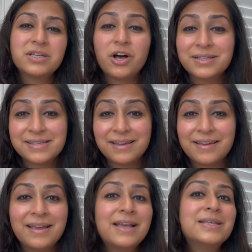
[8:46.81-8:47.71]

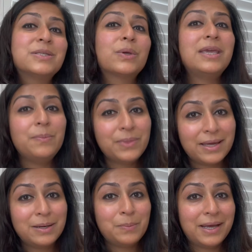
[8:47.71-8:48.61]
toxic. So keep
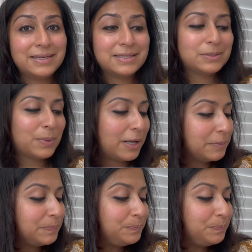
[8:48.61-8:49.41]
that in mind as well.